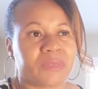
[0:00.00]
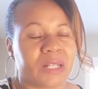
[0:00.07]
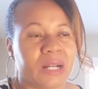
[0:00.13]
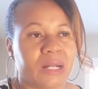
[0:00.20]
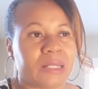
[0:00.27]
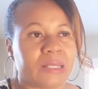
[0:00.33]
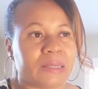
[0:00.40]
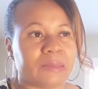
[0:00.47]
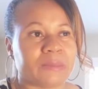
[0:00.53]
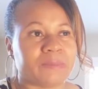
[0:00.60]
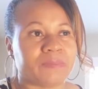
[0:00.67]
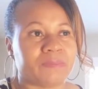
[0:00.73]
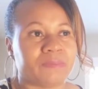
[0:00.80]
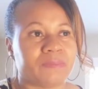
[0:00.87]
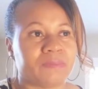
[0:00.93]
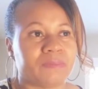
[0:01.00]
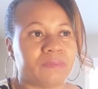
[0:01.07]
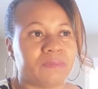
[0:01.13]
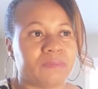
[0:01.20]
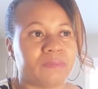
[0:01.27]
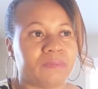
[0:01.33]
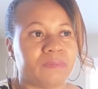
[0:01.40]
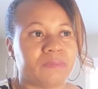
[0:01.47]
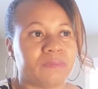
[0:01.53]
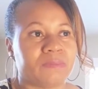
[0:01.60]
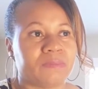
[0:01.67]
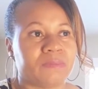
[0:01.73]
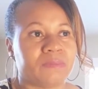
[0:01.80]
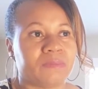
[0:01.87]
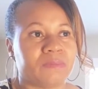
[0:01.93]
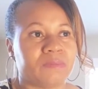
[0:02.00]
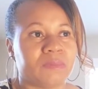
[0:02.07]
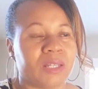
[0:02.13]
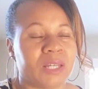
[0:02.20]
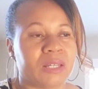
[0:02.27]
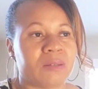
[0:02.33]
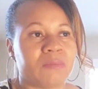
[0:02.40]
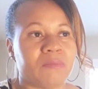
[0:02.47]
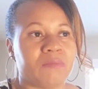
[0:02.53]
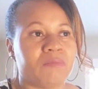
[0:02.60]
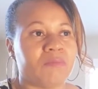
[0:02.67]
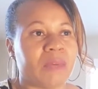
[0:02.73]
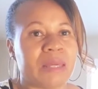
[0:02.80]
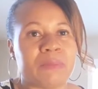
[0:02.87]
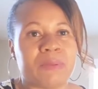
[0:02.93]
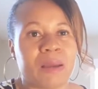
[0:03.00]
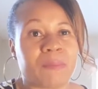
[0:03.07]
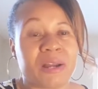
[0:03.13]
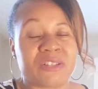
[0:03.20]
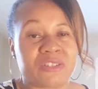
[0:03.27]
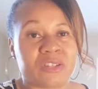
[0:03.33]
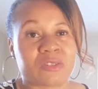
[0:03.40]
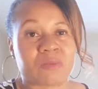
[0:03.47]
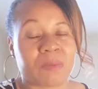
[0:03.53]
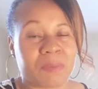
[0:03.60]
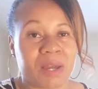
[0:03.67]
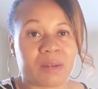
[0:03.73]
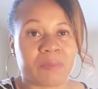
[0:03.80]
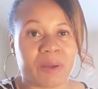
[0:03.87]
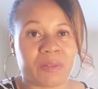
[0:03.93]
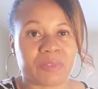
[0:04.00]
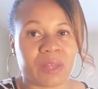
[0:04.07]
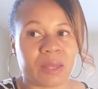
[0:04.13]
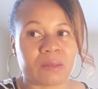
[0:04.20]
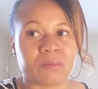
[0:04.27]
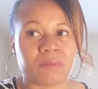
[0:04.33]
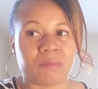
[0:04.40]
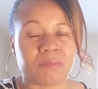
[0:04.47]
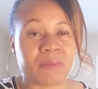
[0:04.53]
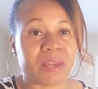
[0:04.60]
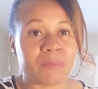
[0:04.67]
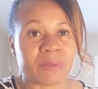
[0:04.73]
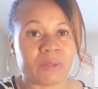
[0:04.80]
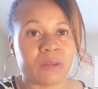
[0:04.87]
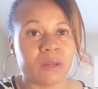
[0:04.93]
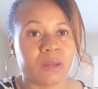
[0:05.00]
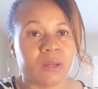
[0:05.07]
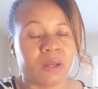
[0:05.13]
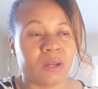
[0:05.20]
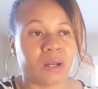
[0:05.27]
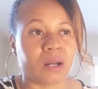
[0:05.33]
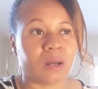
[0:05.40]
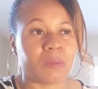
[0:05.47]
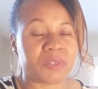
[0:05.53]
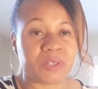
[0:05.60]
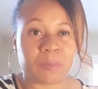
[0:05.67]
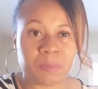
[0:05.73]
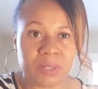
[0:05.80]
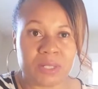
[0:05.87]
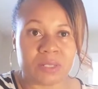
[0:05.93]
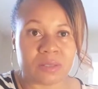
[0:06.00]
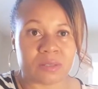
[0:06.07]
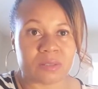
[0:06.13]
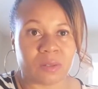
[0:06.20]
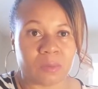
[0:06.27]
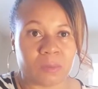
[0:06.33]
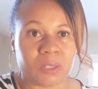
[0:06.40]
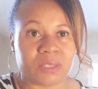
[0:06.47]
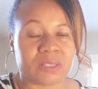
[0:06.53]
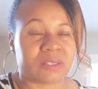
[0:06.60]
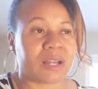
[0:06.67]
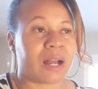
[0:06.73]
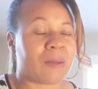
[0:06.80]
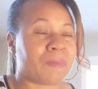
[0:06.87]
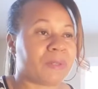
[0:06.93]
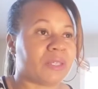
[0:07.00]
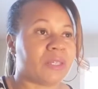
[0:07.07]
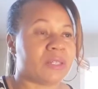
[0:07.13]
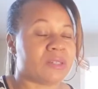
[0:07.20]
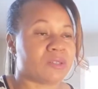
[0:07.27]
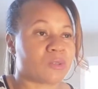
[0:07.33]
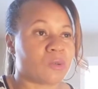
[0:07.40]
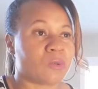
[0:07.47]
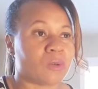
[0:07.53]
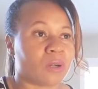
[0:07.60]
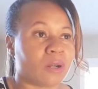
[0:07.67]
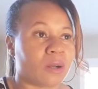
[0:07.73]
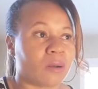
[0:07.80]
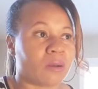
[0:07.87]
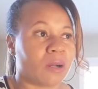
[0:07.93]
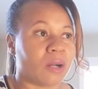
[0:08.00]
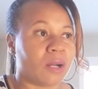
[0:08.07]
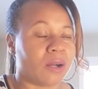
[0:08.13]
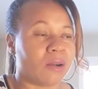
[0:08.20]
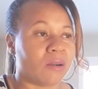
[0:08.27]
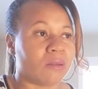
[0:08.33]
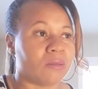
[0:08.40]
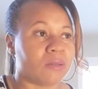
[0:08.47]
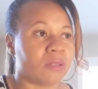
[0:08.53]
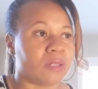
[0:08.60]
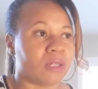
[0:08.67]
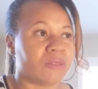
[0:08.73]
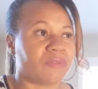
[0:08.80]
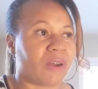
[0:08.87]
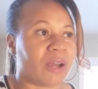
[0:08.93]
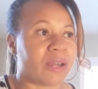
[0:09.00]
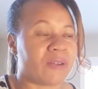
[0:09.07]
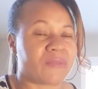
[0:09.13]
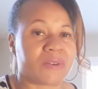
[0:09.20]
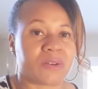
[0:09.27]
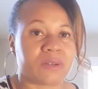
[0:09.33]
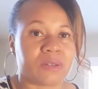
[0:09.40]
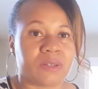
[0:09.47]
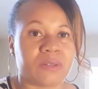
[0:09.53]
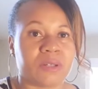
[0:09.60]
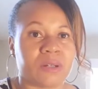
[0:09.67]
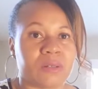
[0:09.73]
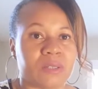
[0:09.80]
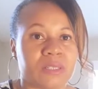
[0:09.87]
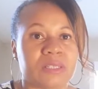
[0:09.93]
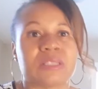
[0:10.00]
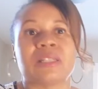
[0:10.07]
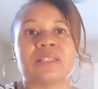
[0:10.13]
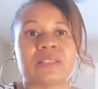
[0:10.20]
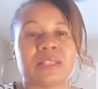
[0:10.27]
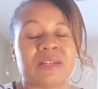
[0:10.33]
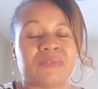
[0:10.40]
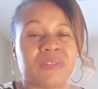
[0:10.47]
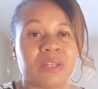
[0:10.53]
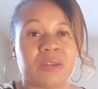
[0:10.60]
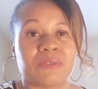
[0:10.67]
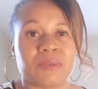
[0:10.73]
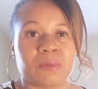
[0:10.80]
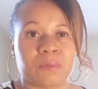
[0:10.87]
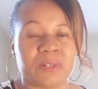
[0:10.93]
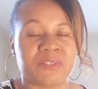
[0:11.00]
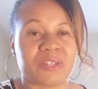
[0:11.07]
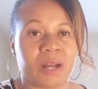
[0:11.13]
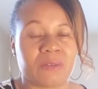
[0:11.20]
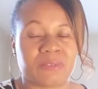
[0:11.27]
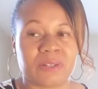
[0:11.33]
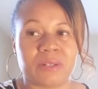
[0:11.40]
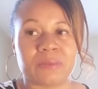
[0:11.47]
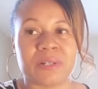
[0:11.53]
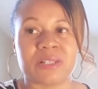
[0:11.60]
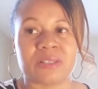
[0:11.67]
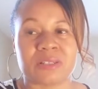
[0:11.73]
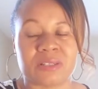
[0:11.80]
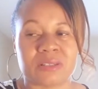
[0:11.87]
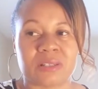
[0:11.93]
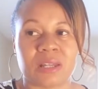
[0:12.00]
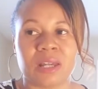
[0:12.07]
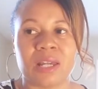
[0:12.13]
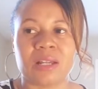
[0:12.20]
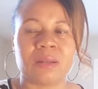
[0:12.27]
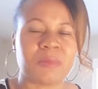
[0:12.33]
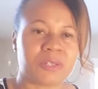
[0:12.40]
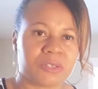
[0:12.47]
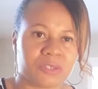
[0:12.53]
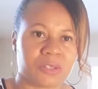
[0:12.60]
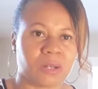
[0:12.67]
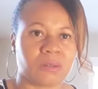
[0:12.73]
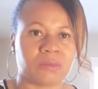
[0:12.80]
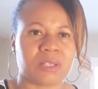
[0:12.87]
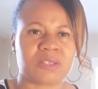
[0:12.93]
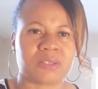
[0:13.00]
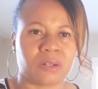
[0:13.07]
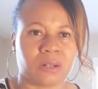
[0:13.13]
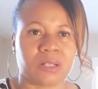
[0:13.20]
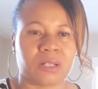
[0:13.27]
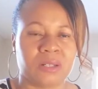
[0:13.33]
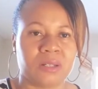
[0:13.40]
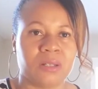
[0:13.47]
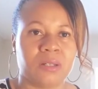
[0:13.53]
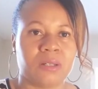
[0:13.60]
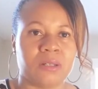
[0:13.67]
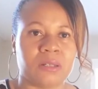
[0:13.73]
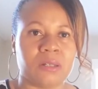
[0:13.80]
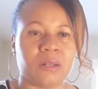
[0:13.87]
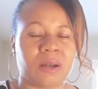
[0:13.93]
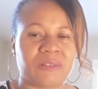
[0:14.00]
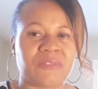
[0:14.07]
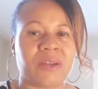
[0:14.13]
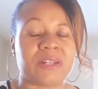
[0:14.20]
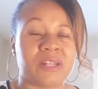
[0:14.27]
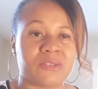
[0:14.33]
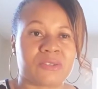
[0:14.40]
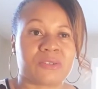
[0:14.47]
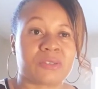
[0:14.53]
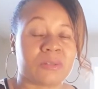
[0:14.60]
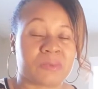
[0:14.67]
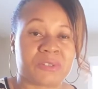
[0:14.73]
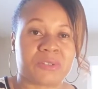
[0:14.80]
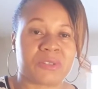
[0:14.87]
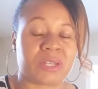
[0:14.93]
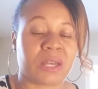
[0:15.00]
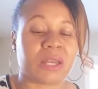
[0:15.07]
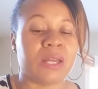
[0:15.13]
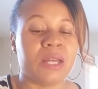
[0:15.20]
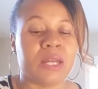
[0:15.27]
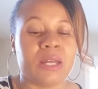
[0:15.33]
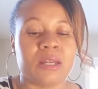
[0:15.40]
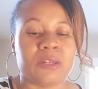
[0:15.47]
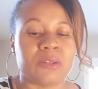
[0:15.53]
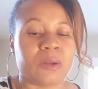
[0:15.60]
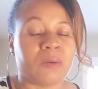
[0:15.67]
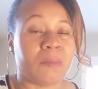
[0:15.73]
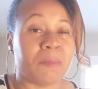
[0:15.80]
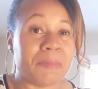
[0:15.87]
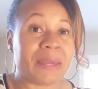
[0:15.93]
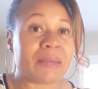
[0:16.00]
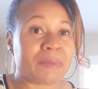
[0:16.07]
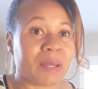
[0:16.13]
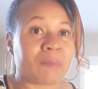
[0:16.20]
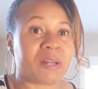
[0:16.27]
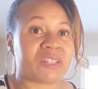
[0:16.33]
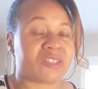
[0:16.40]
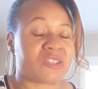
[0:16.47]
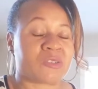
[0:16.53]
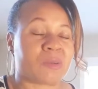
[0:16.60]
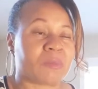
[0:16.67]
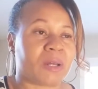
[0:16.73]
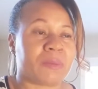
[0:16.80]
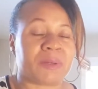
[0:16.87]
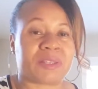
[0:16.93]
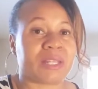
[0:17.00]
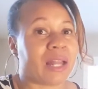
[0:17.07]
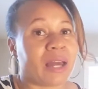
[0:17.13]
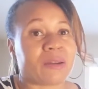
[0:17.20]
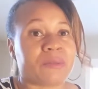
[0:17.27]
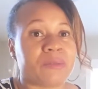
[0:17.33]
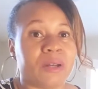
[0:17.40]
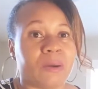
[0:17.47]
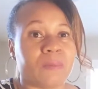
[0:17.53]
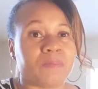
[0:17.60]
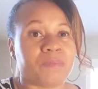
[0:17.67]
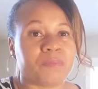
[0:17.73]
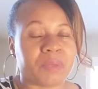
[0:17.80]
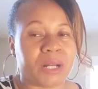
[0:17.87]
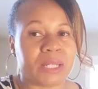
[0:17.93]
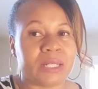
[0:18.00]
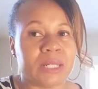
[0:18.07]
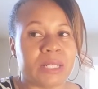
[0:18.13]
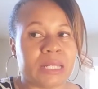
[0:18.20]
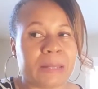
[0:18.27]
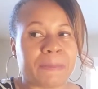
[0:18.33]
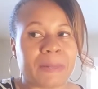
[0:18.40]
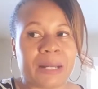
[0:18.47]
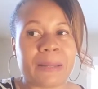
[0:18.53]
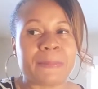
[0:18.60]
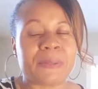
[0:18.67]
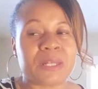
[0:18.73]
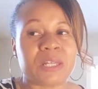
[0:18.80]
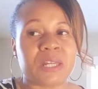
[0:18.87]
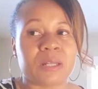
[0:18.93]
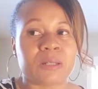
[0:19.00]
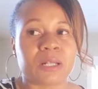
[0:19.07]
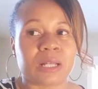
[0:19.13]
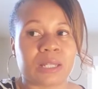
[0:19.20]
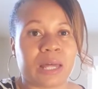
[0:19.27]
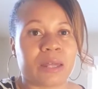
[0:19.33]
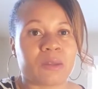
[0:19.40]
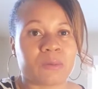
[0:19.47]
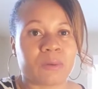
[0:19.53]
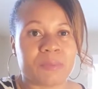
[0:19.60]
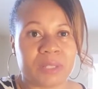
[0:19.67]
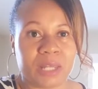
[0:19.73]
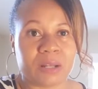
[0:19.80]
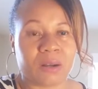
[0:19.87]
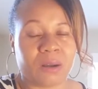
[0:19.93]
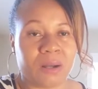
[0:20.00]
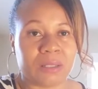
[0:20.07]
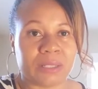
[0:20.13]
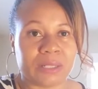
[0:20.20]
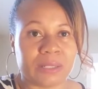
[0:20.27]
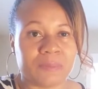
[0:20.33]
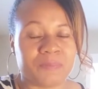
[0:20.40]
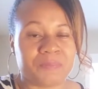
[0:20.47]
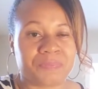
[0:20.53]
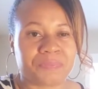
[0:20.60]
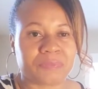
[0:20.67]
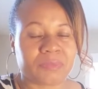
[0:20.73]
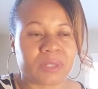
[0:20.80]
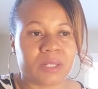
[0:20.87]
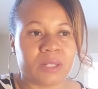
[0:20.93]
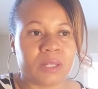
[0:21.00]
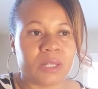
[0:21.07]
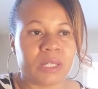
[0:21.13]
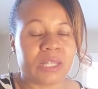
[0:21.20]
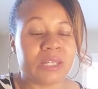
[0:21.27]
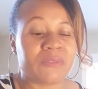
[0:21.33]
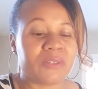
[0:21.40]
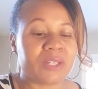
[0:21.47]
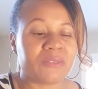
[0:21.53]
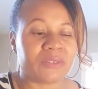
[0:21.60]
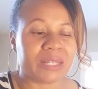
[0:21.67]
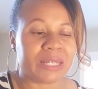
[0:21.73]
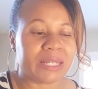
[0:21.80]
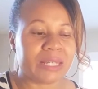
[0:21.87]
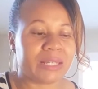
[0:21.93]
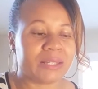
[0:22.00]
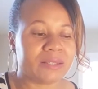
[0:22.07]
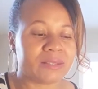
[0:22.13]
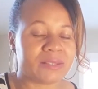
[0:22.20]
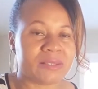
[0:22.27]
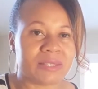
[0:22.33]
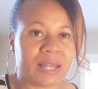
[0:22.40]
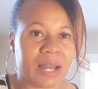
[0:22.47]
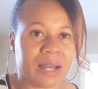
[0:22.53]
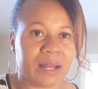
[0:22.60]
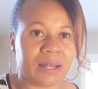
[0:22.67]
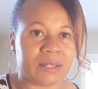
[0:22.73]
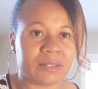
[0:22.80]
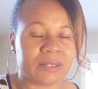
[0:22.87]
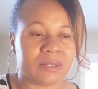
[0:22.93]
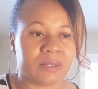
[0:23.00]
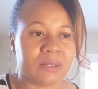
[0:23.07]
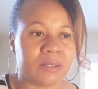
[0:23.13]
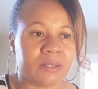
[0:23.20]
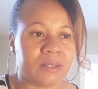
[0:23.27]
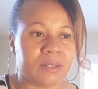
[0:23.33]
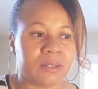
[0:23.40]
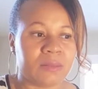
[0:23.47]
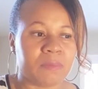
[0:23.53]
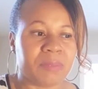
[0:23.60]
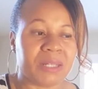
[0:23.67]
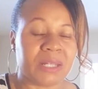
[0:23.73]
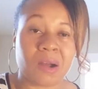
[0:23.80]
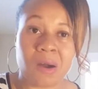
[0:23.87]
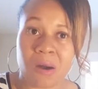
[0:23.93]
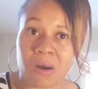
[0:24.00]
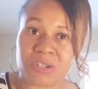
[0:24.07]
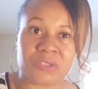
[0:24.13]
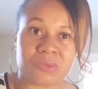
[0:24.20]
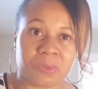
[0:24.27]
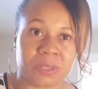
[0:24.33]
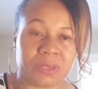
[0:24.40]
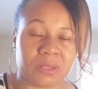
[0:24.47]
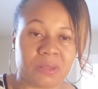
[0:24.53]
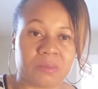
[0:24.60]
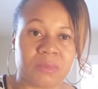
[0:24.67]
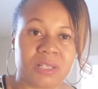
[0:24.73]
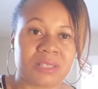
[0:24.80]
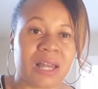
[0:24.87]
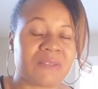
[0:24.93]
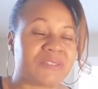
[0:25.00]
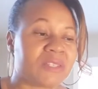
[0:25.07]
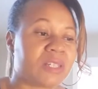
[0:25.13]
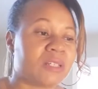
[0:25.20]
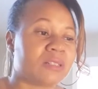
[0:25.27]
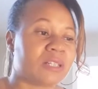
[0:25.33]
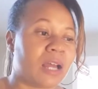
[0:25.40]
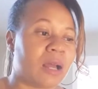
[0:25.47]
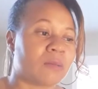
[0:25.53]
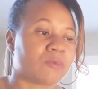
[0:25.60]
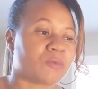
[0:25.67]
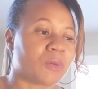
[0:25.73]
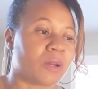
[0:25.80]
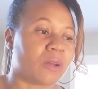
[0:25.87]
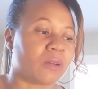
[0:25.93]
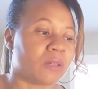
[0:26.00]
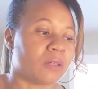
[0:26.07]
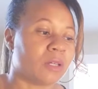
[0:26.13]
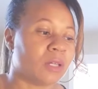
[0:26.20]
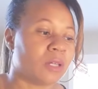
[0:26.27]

Um, and maybe I might change my mind about that. Maybe. Um, it depends on what the topic is, or uh, if I ever, you know, let's let's say if he ever reach out for any reason, he said, "Hey, come on the show, let's talk." You know, I find it interesting what you're saying. You know, maybe I might change my mind about that. I don't know, but in my opinion, a lot of women they call in, even if he's not being harsh with them, because I've seen times where